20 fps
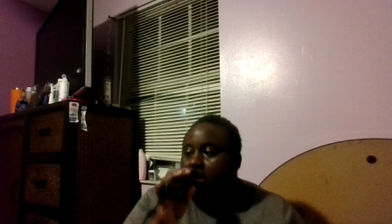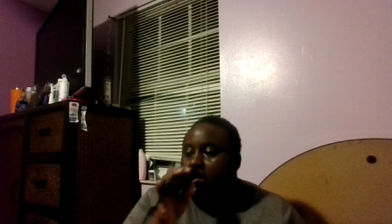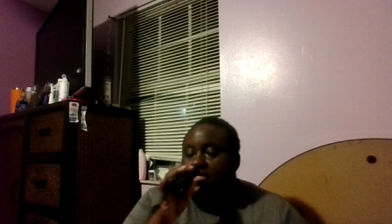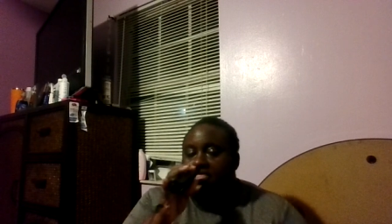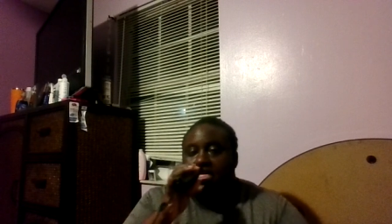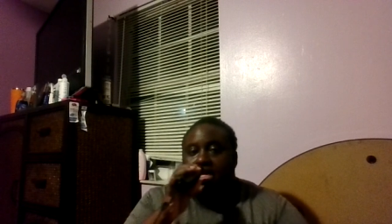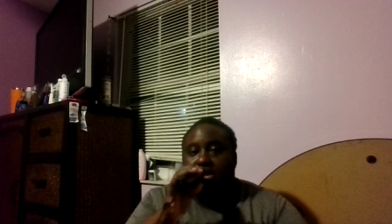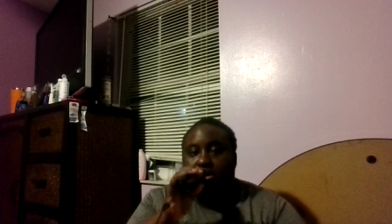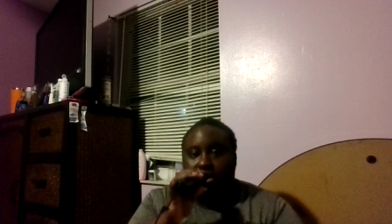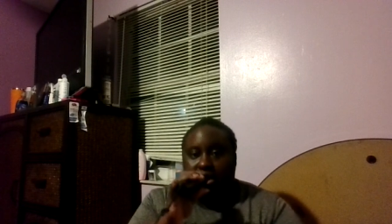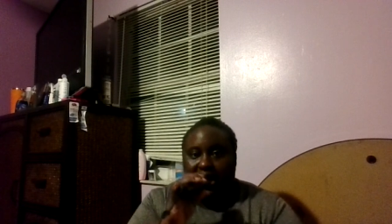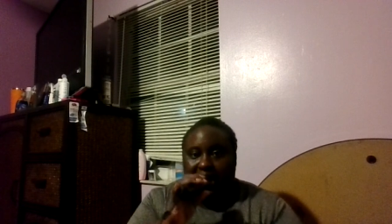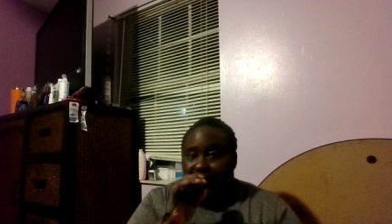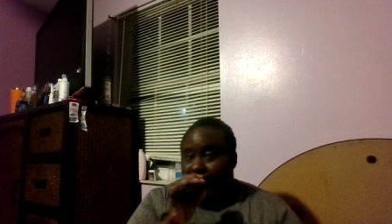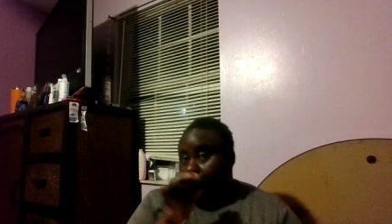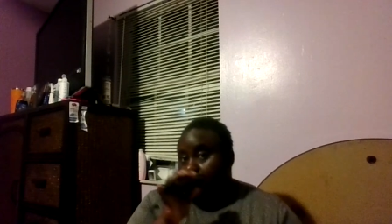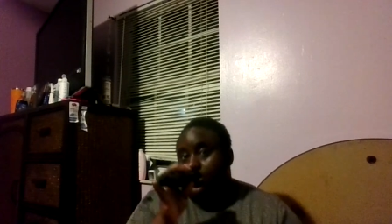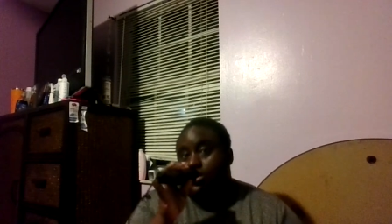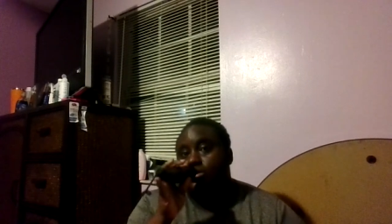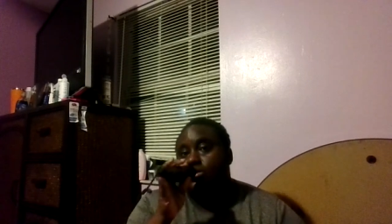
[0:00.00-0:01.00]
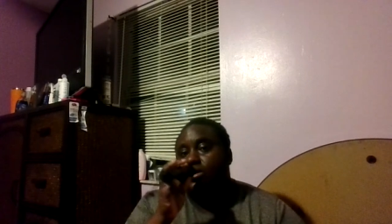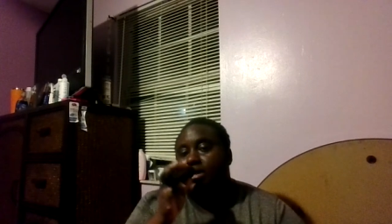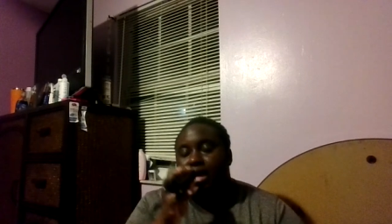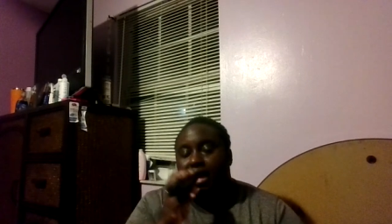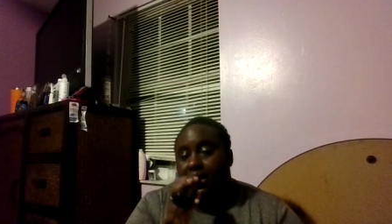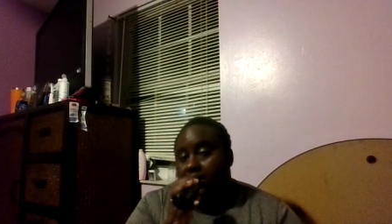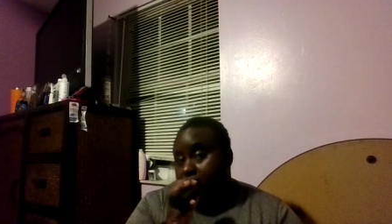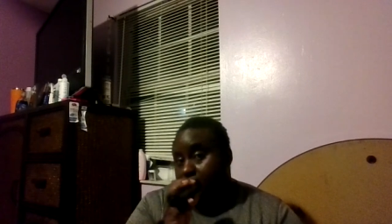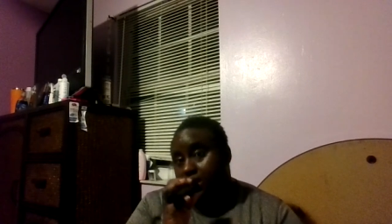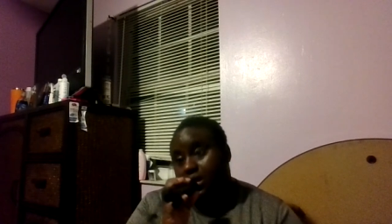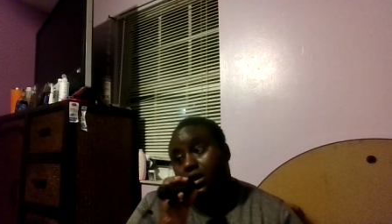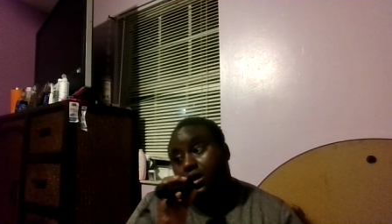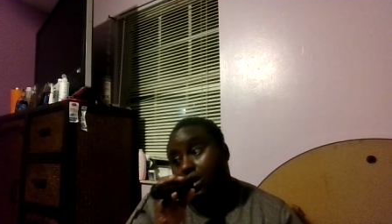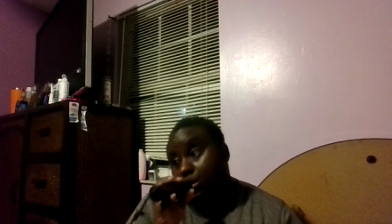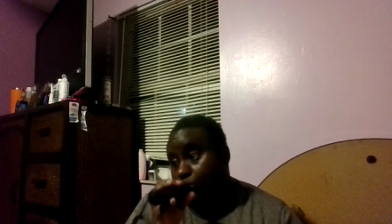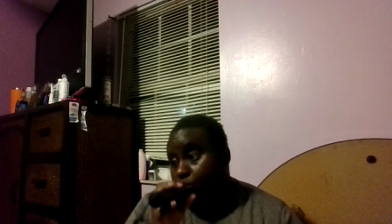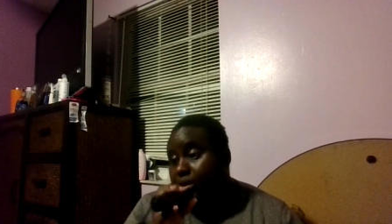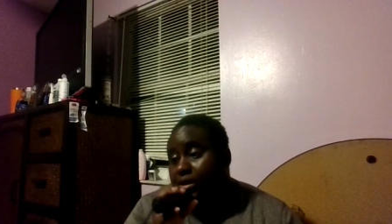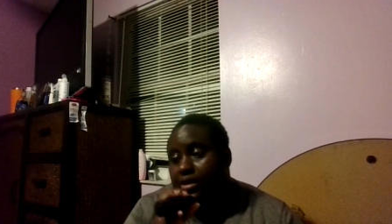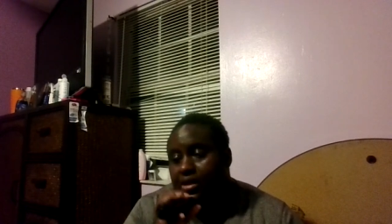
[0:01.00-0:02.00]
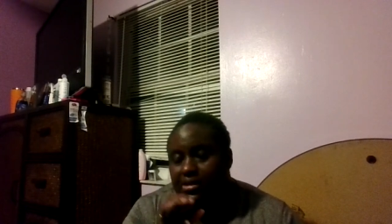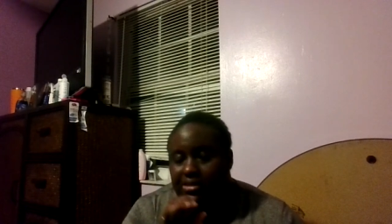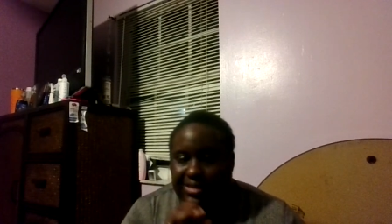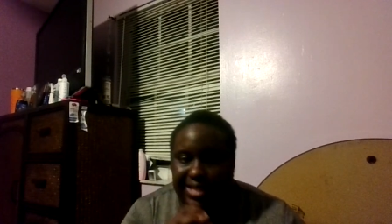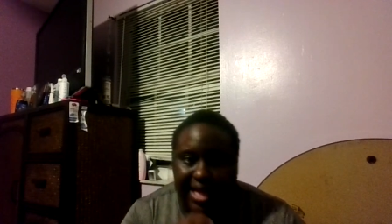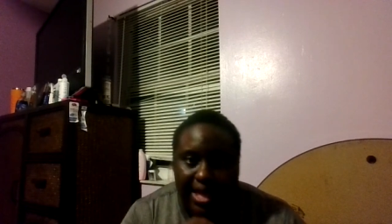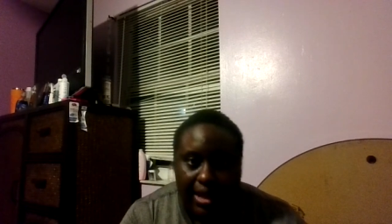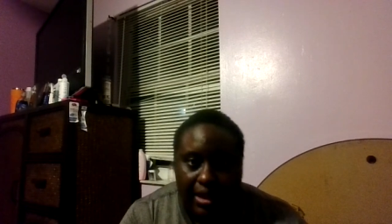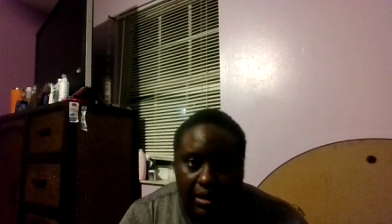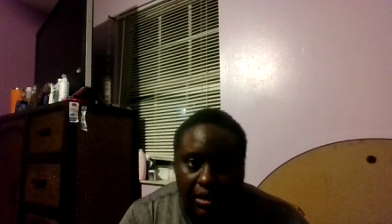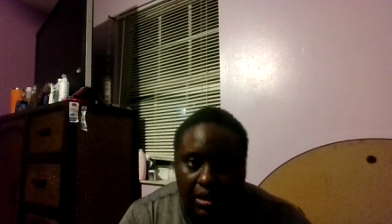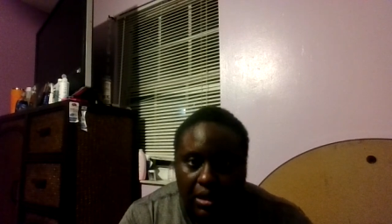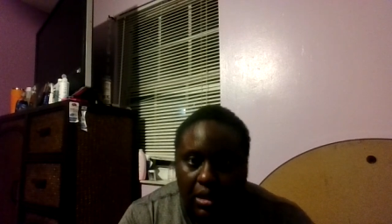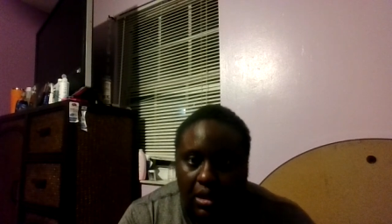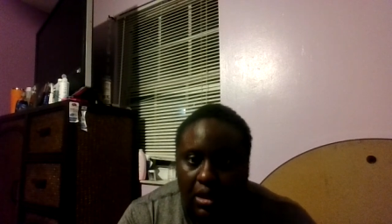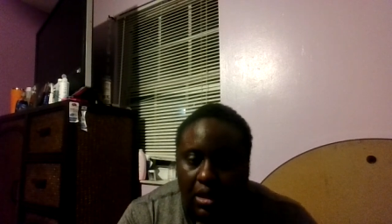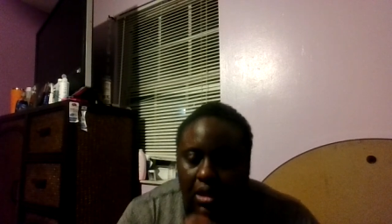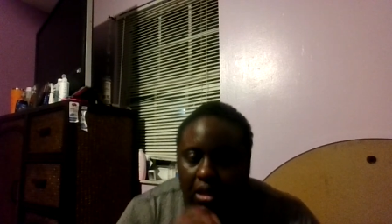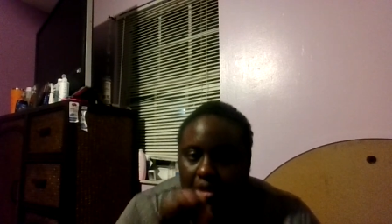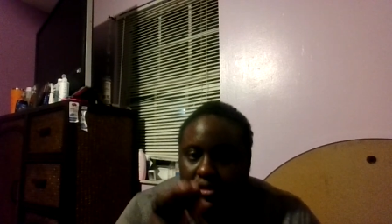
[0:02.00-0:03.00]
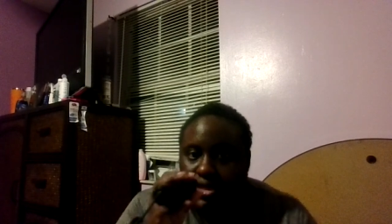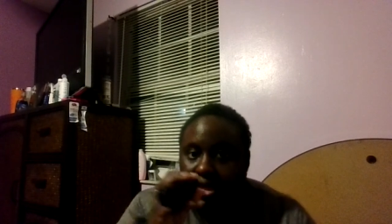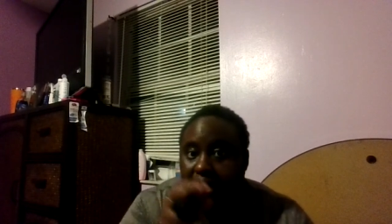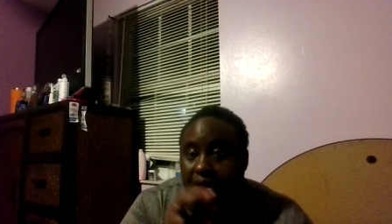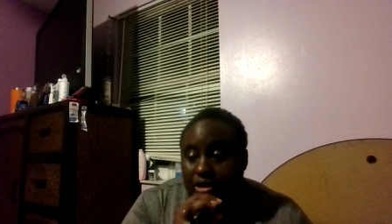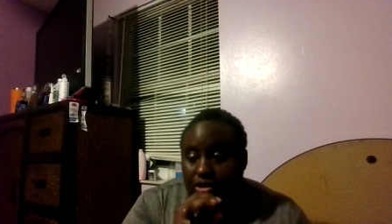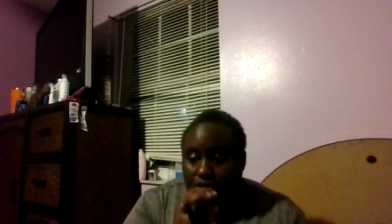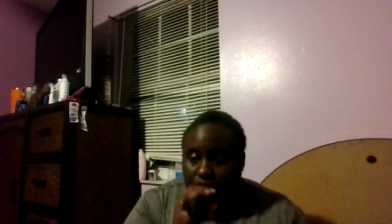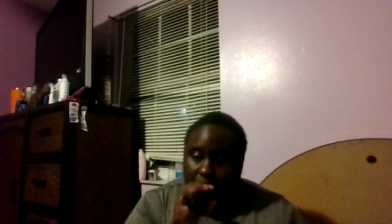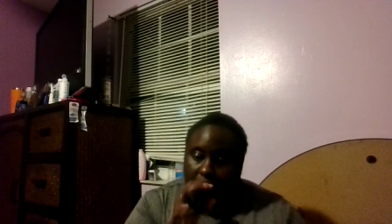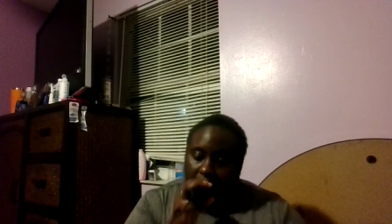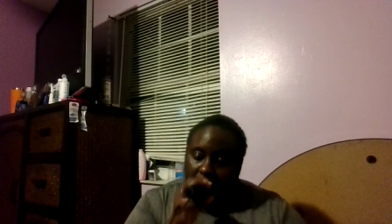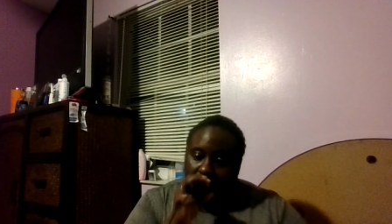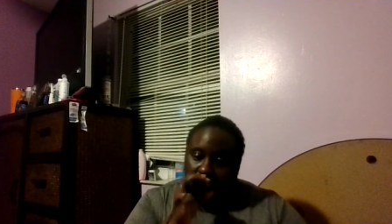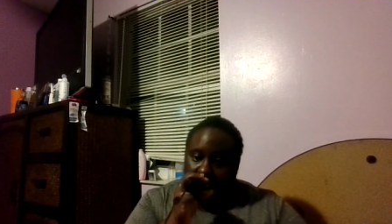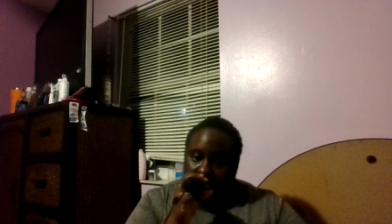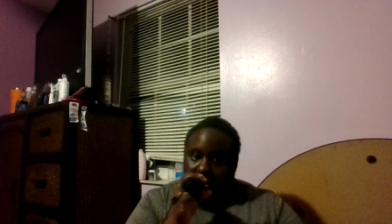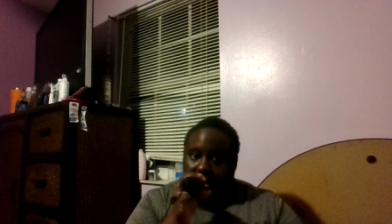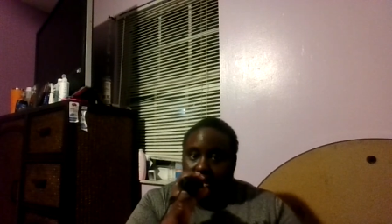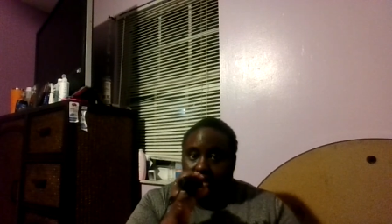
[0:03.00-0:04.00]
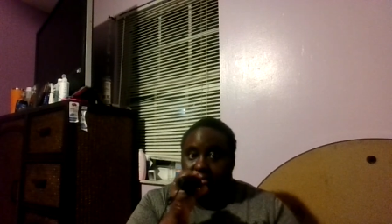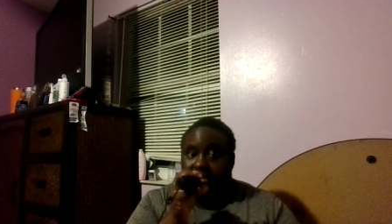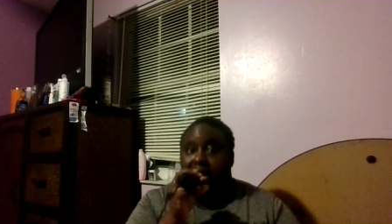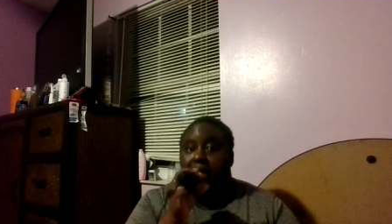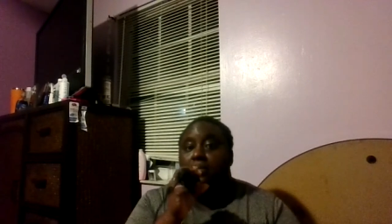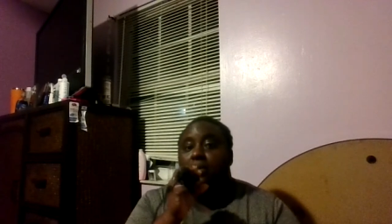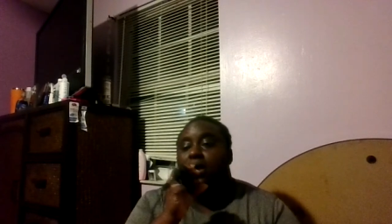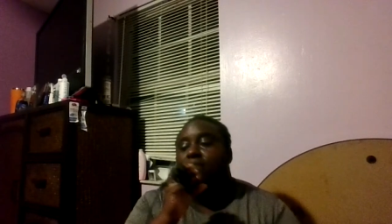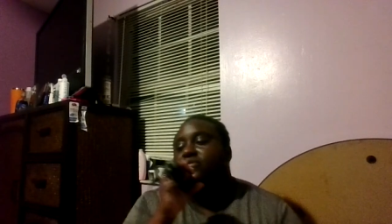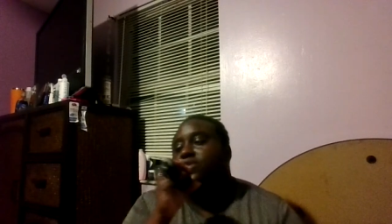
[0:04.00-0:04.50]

Thank you guys. Now you guys here and witness that. Thank you so much for taking time off